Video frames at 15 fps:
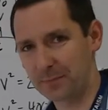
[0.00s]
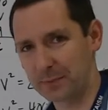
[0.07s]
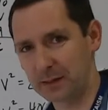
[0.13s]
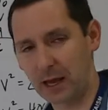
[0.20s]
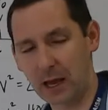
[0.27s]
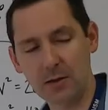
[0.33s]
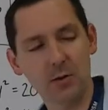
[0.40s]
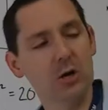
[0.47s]

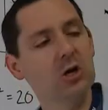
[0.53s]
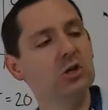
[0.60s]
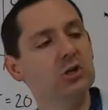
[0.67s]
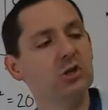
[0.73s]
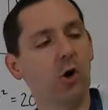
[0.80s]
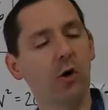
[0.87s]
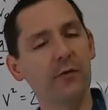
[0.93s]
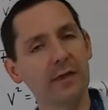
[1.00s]
Okay?
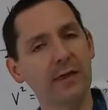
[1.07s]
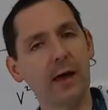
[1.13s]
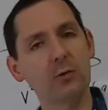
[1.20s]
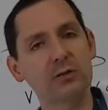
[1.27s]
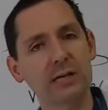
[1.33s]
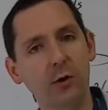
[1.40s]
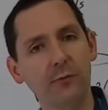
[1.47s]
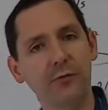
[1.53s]
So hopefully that
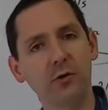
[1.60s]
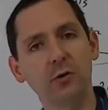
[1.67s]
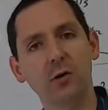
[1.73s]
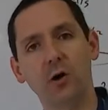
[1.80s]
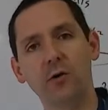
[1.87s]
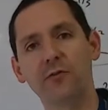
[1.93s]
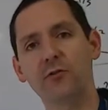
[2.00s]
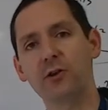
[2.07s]
was helpful.
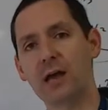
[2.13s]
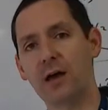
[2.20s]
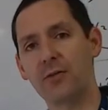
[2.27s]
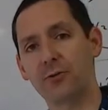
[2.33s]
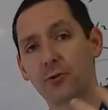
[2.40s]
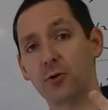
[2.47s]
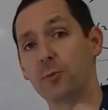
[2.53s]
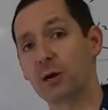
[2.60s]
Hopefully you got
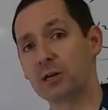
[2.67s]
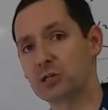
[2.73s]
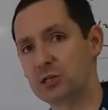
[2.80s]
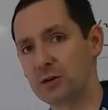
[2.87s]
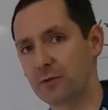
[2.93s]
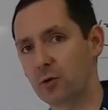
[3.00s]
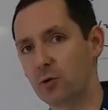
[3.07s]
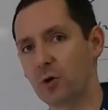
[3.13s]
through a bunch of
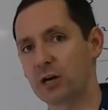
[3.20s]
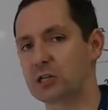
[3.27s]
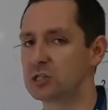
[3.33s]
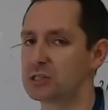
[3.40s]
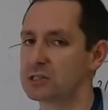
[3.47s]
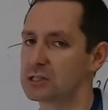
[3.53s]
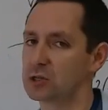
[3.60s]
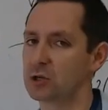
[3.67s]
different
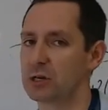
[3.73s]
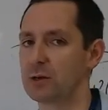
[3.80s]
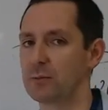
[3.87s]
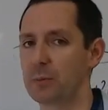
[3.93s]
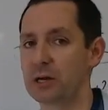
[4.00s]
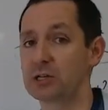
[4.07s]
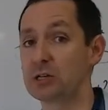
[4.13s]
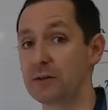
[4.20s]
questions, looked at a
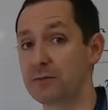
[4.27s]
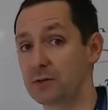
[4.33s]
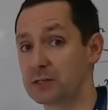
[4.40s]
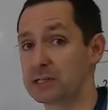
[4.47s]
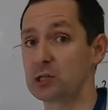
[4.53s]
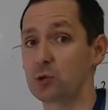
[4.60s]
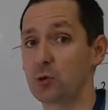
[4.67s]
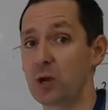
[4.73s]
bunch of different
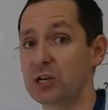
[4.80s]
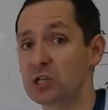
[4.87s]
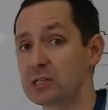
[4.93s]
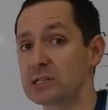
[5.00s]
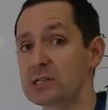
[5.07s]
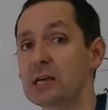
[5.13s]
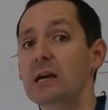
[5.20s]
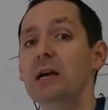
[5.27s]

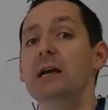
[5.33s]
situations.